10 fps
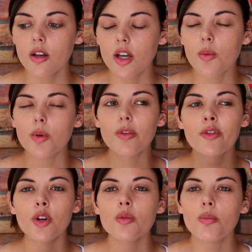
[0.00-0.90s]
okay, when we
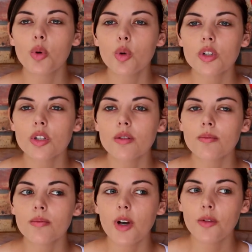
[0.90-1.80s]
first bought
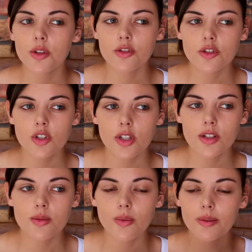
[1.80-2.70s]
our first
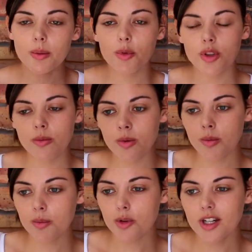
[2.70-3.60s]
chinchillas, when we bought them from
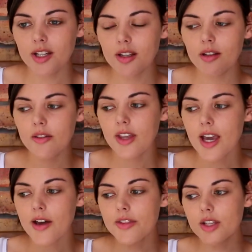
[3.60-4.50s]
the breeder, they
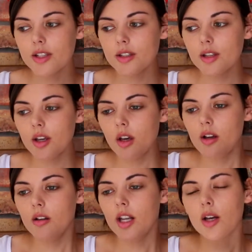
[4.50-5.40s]
had these
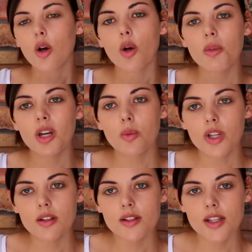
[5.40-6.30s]
like homemade
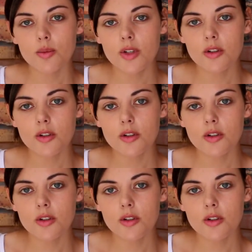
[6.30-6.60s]
wheels that we